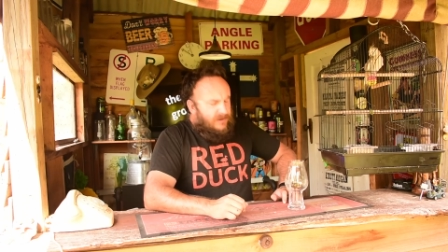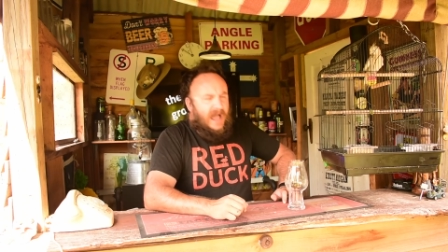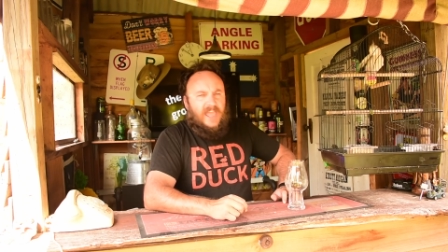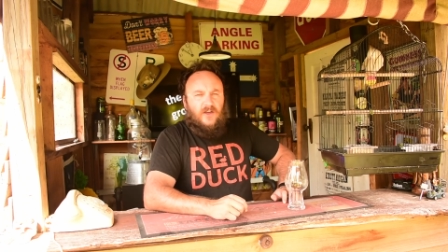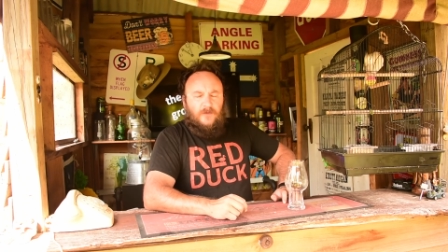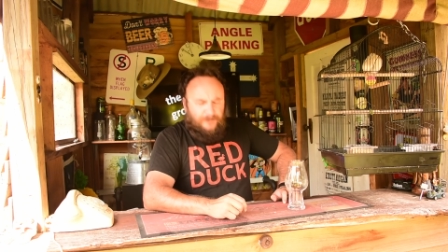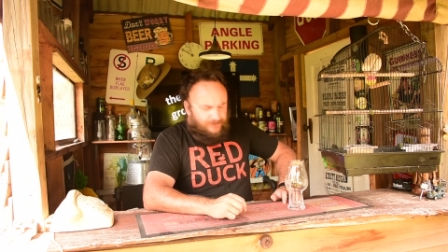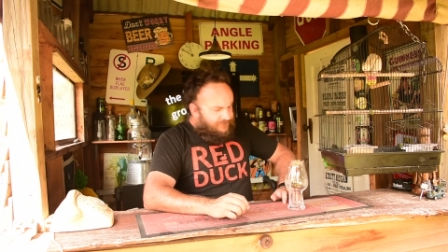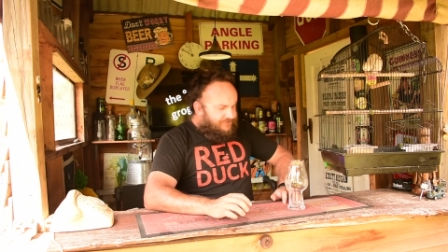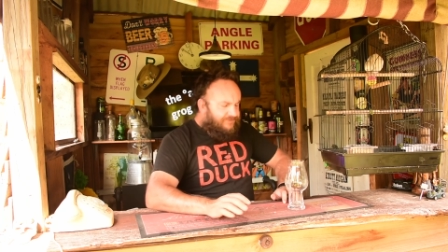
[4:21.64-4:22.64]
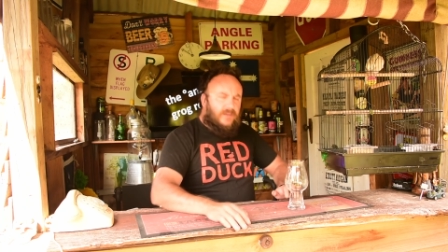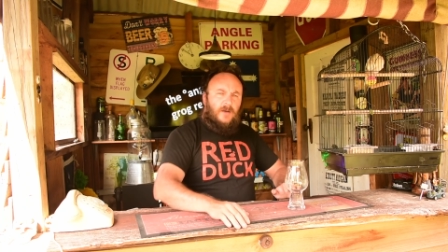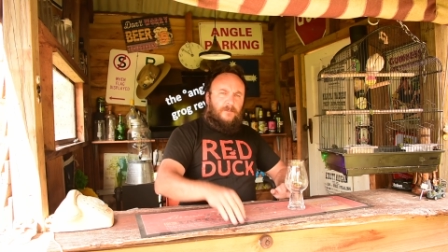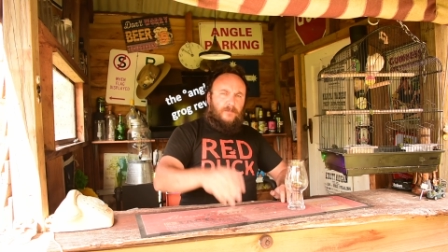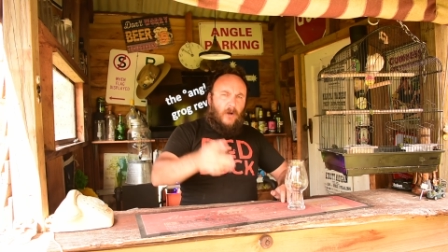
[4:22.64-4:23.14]
pale
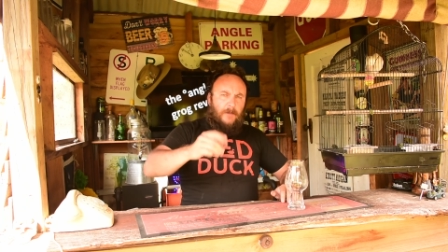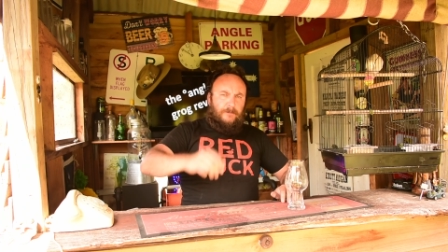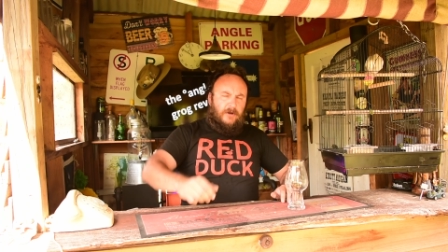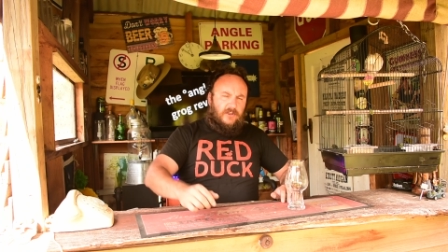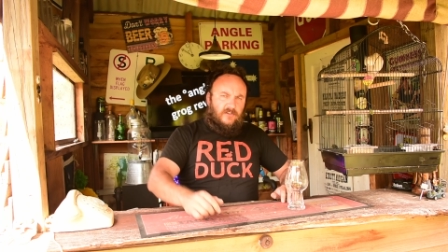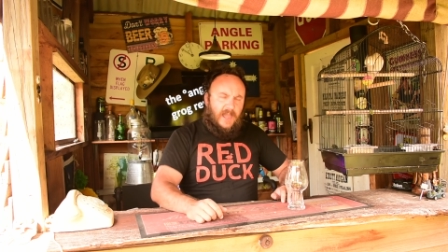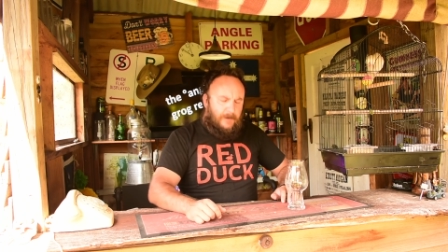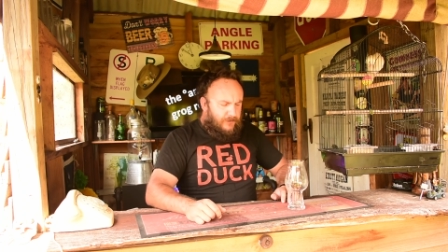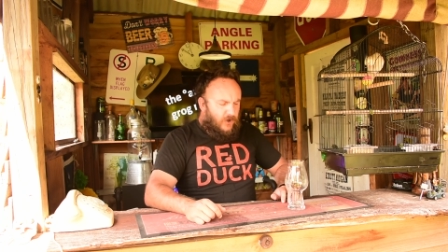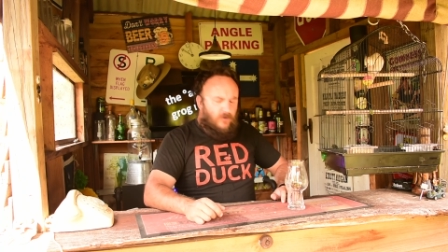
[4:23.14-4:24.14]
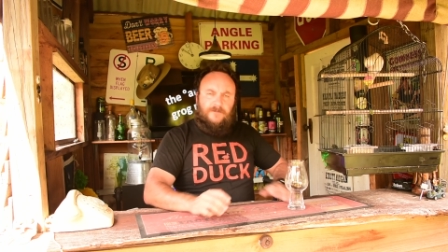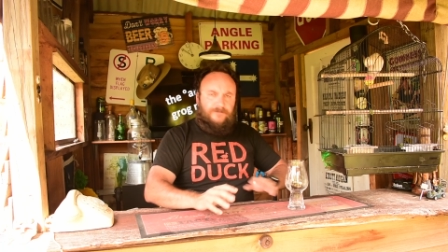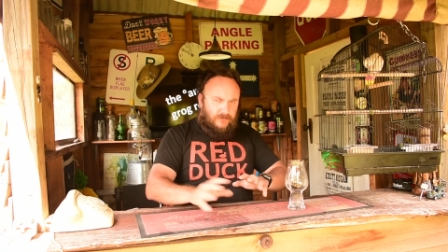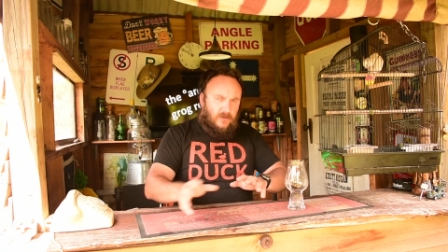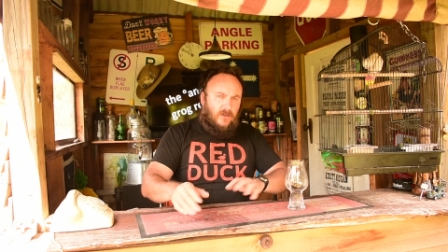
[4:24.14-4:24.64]
by Brick Lane Brewing.
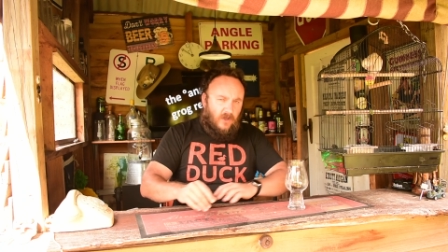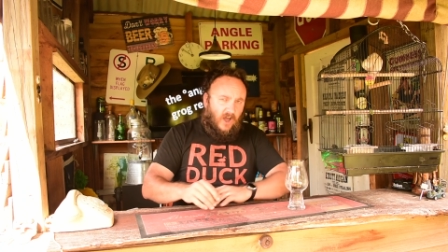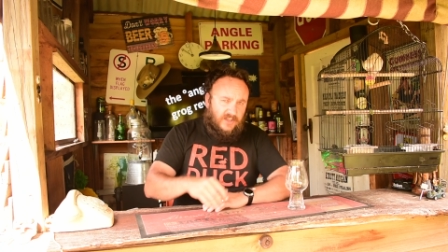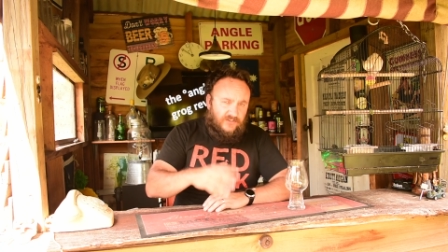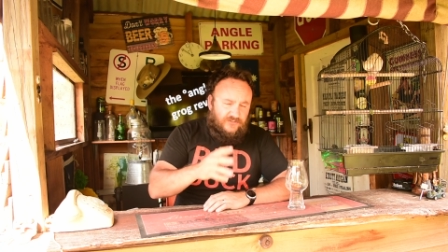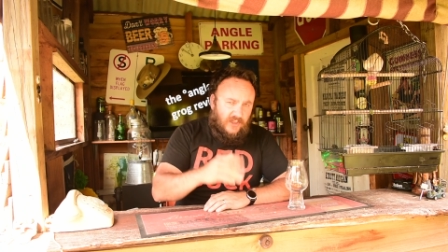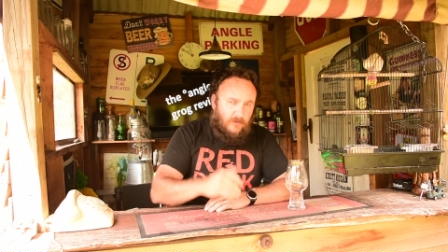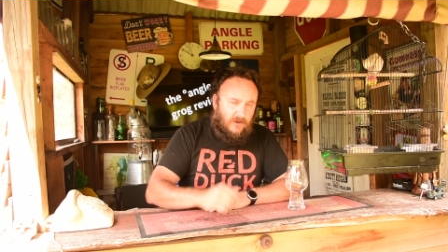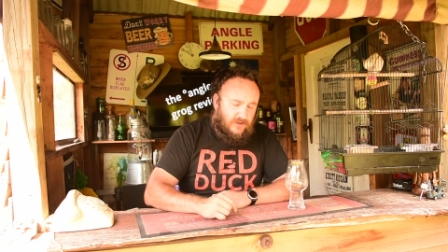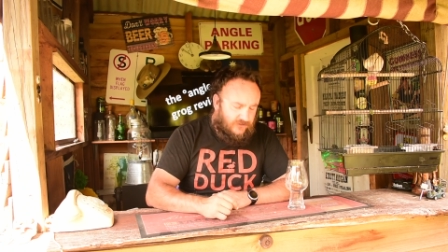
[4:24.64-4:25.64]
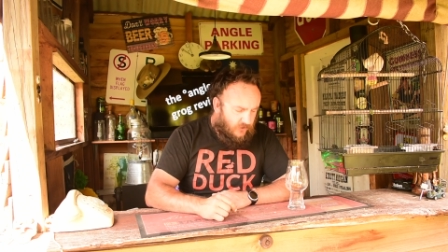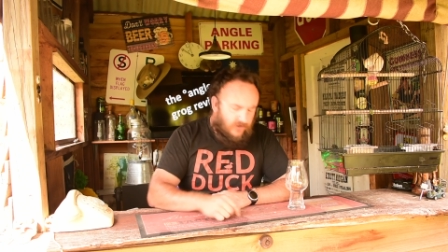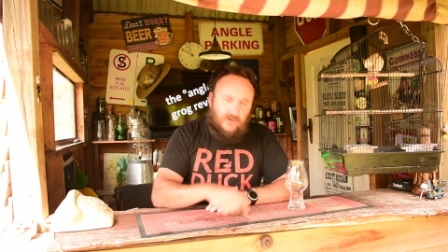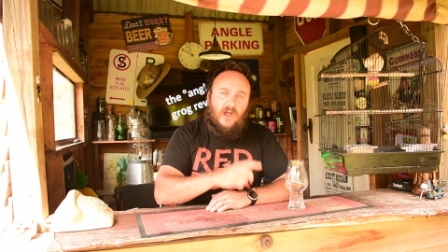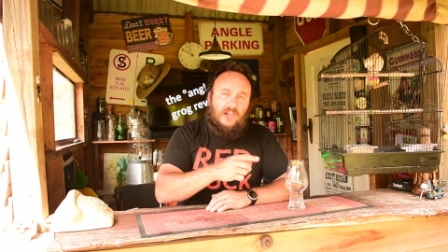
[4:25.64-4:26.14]
I can see what you're
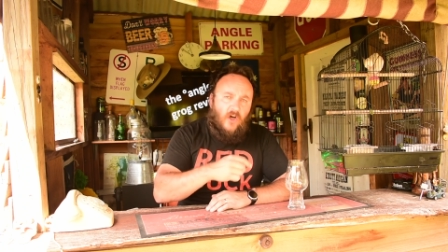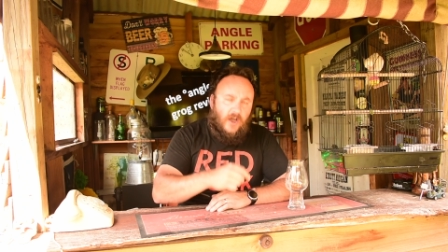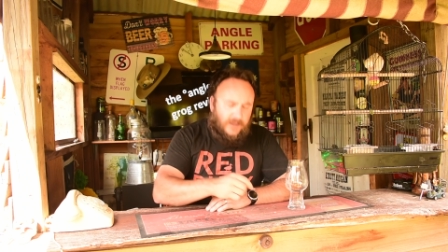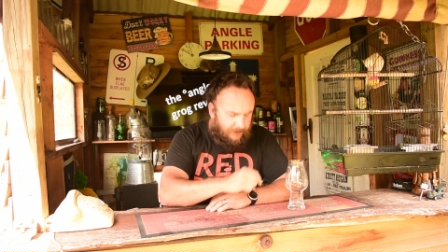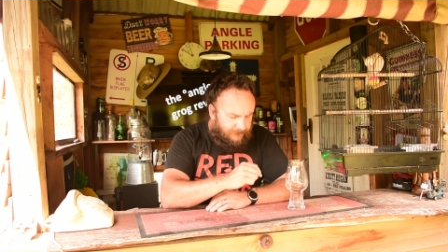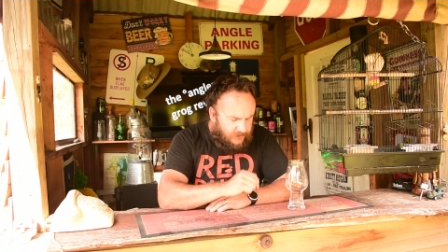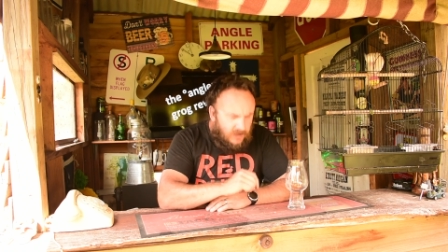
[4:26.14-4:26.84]
doing and I like it.